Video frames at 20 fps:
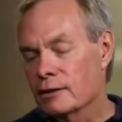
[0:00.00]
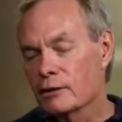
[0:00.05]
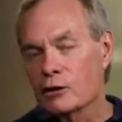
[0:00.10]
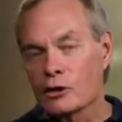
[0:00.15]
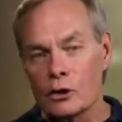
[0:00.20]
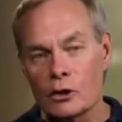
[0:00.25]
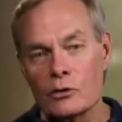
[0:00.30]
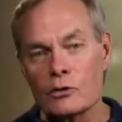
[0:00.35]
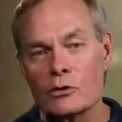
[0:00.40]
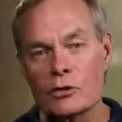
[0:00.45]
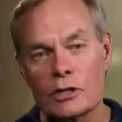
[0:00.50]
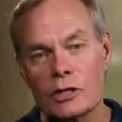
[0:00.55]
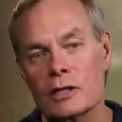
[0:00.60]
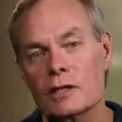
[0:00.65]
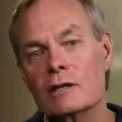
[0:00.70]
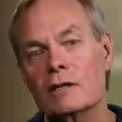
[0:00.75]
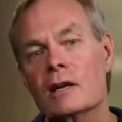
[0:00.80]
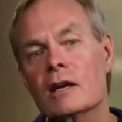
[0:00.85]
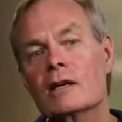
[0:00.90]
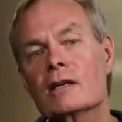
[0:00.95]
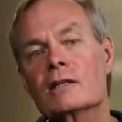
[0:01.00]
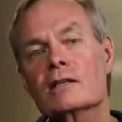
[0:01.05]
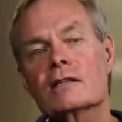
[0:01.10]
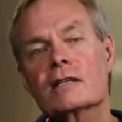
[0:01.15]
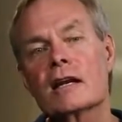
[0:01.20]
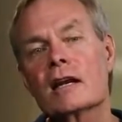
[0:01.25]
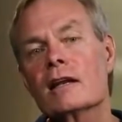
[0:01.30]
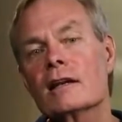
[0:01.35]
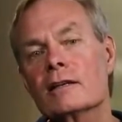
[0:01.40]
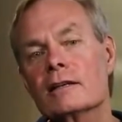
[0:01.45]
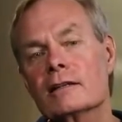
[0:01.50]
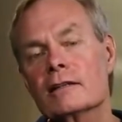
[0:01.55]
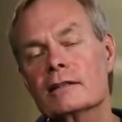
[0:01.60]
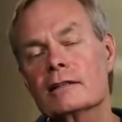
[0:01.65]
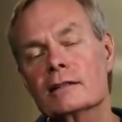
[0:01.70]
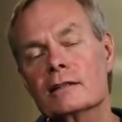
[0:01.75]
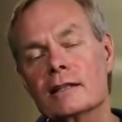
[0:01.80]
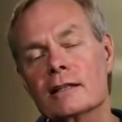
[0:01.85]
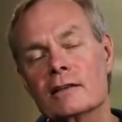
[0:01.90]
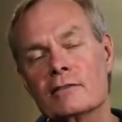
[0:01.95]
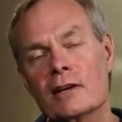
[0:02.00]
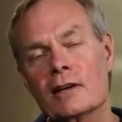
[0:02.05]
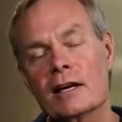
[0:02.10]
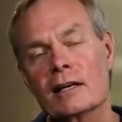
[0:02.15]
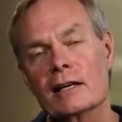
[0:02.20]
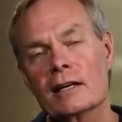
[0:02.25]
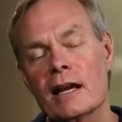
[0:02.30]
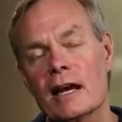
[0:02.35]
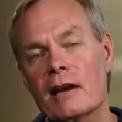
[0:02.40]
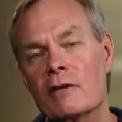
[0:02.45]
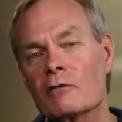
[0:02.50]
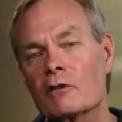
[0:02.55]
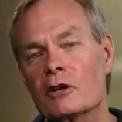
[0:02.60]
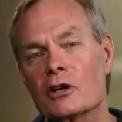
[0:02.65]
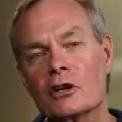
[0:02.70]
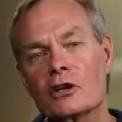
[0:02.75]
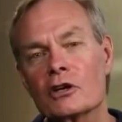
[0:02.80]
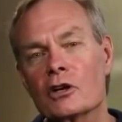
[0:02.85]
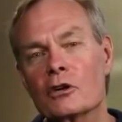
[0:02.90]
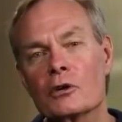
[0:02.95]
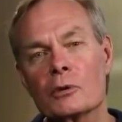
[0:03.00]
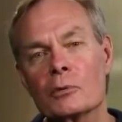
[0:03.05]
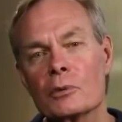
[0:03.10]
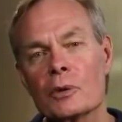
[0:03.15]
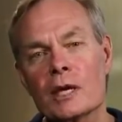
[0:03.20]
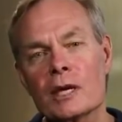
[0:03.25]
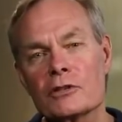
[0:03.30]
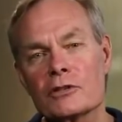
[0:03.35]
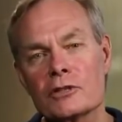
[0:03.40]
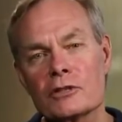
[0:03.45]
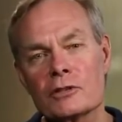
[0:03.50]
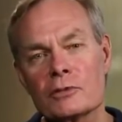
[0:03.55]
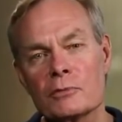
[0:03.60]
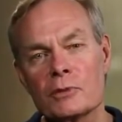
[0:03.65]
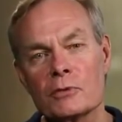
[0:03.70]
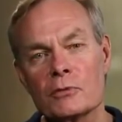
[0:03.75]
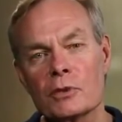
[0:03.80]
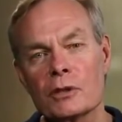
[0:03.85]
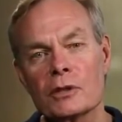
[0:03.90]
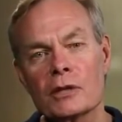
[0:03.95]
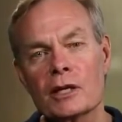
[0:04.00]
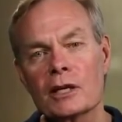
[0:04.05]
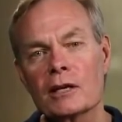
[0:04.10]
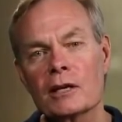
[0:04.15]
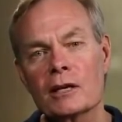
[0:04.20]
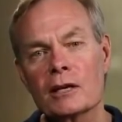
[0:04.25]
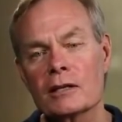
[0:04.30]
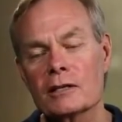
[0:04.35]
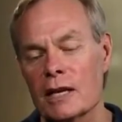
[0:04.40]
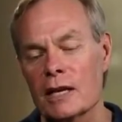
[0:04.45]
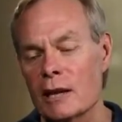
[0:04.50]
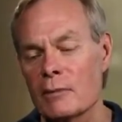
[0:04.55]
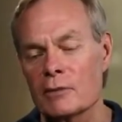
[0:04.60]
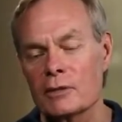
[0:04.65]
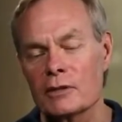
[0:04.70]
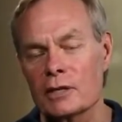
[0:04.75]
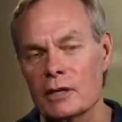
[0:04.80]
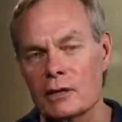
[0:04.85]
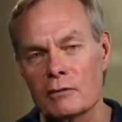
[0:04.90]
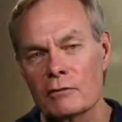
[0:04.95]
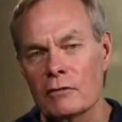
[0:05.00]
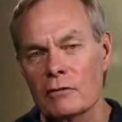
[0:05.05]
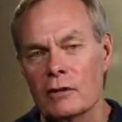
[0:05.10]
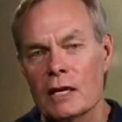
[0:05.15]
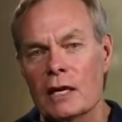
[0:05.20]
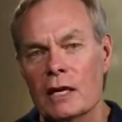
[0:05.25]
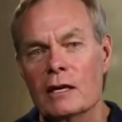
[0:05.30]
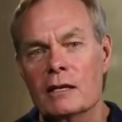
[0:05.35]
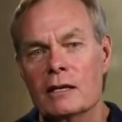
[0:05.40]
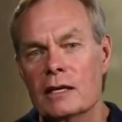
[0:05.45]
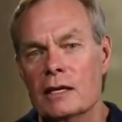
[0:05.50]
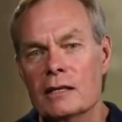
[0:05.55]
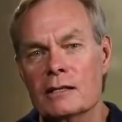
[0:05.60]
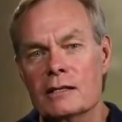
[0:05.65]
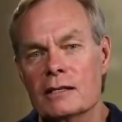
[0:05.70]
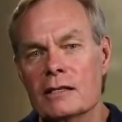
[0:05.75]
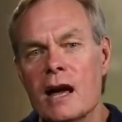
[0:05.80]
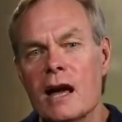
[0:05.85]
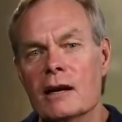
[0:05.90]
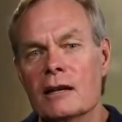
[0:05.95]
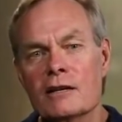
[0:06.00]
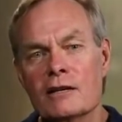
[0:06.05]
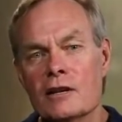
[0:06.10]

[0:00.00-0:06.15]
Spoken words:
Lucy skeleton that they found in Africa and other places, but when they examined it, it's not